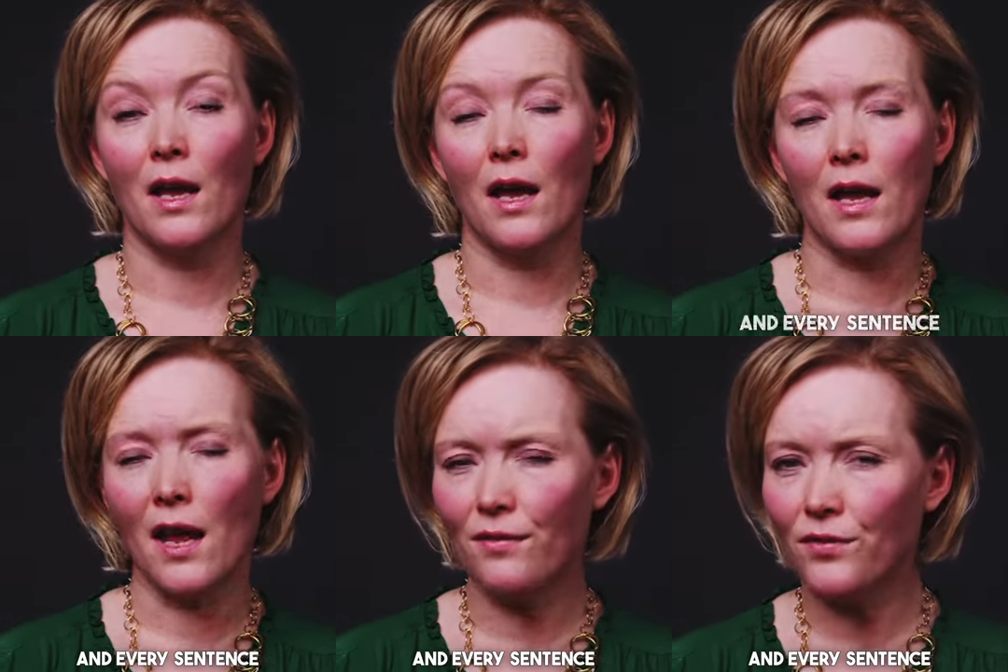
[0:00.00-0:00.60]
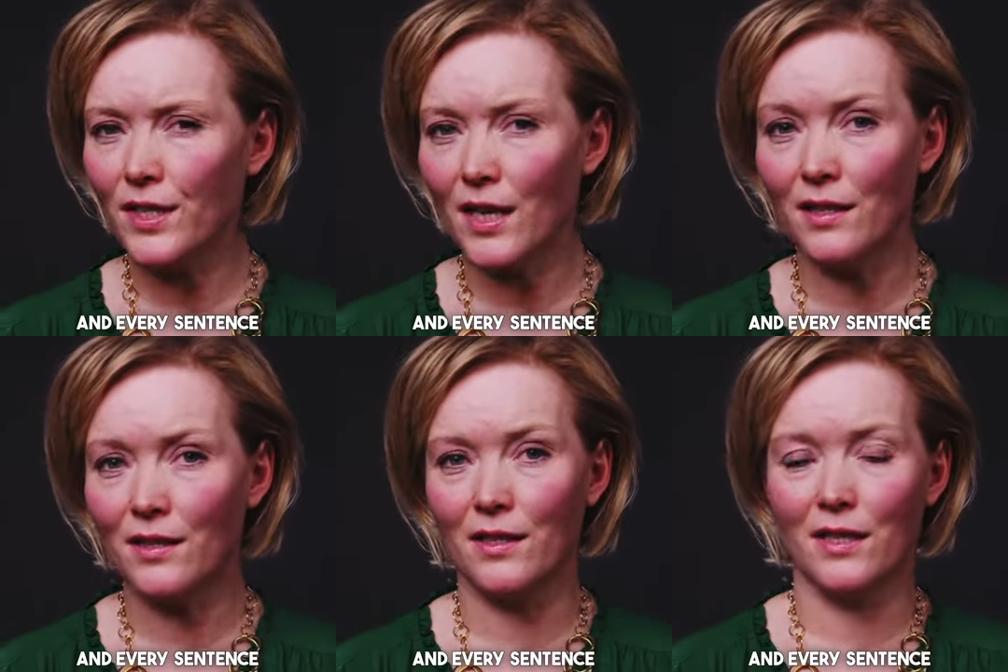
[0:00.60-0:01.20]
and every
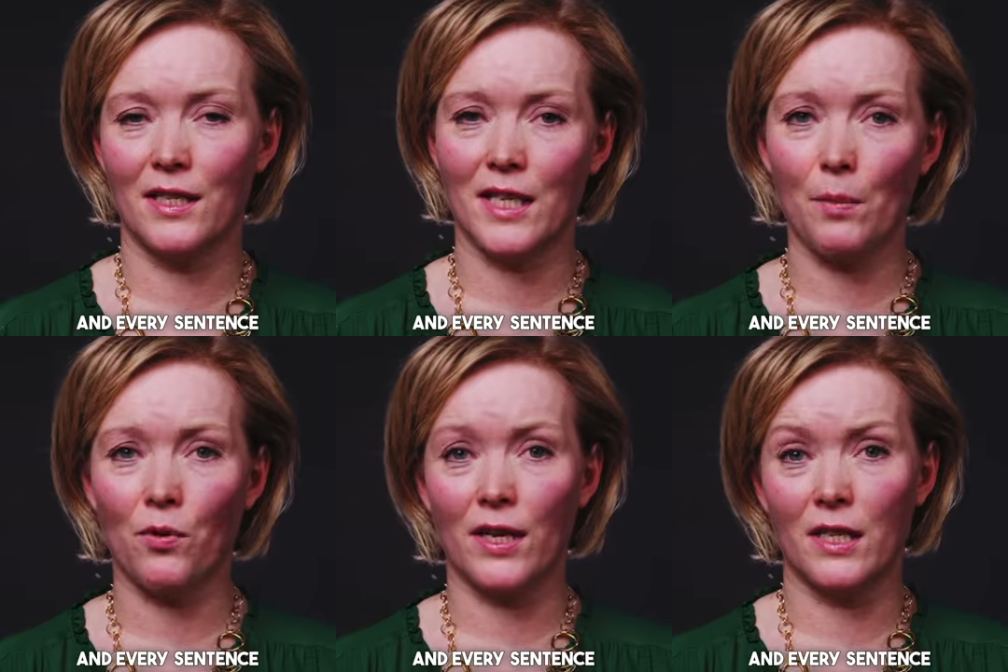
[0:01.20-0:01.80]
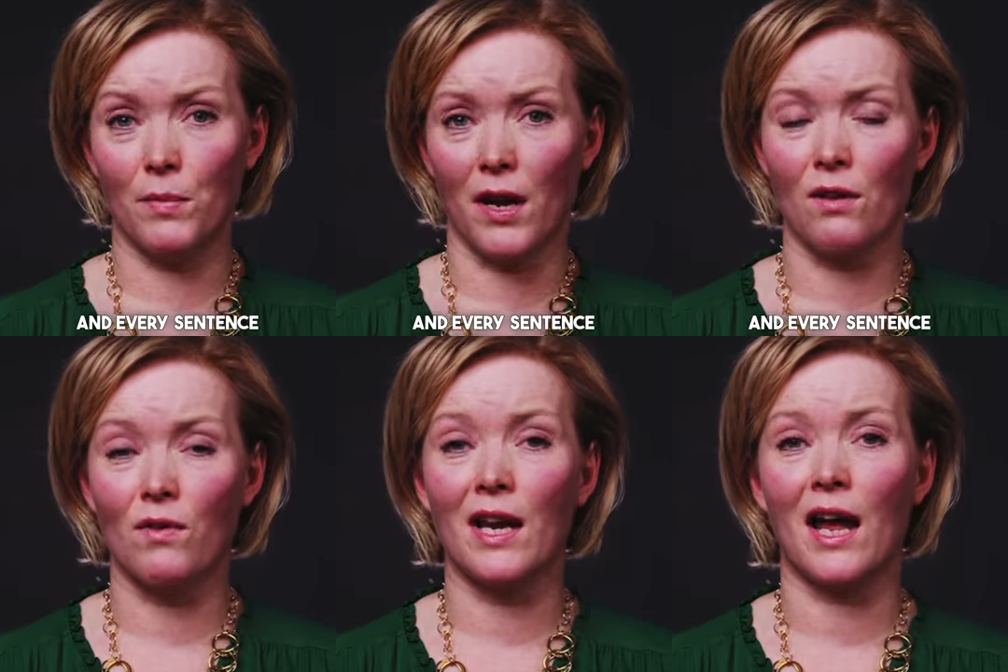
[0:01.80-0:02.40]
sentence is separated by a
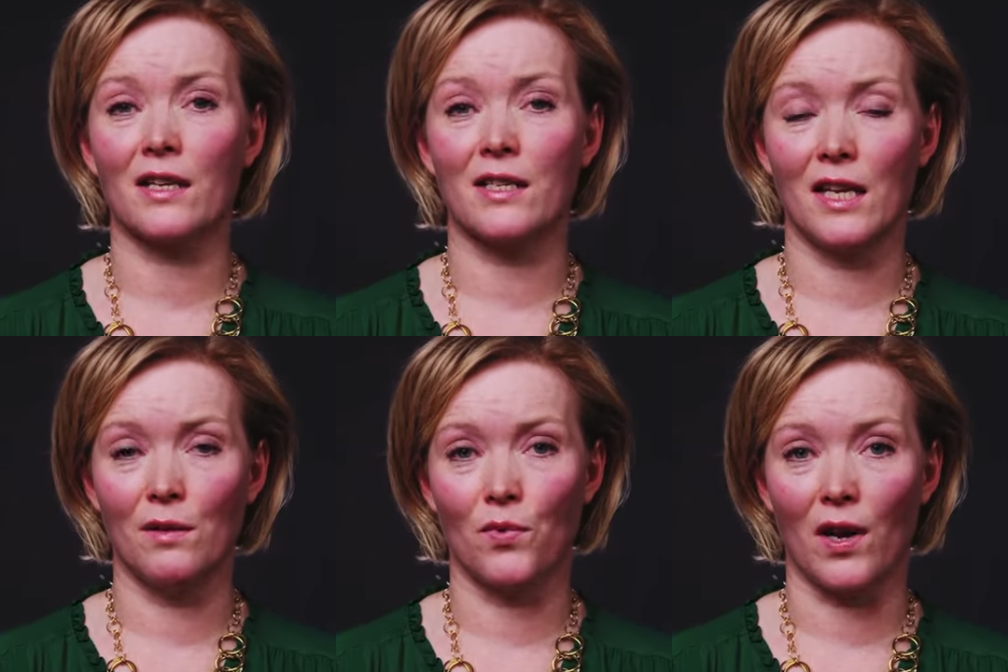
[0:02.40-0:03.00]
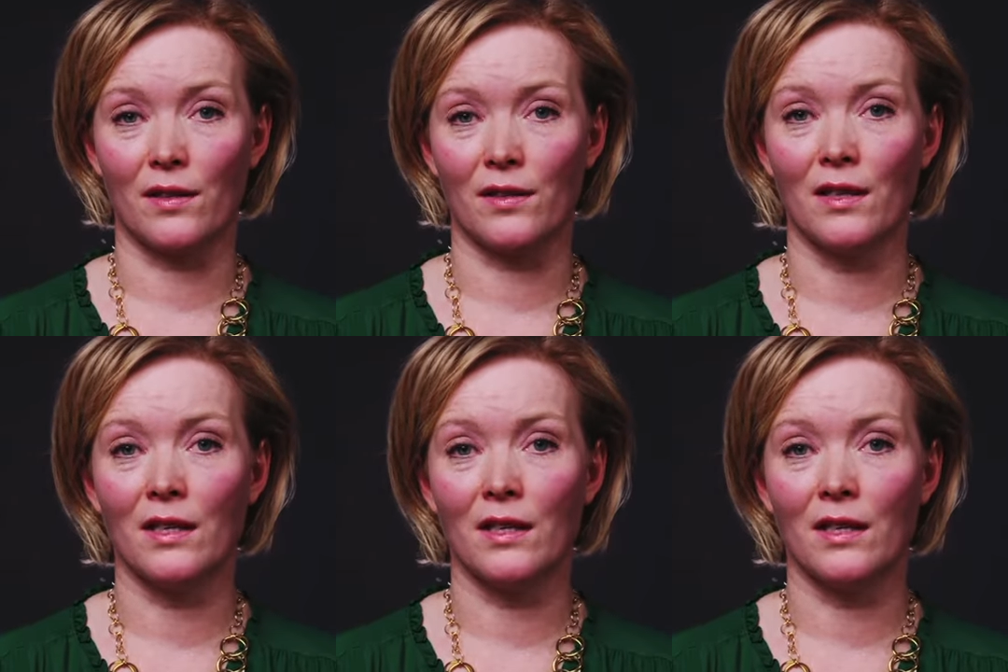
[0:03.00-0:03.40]
relaxed in breath.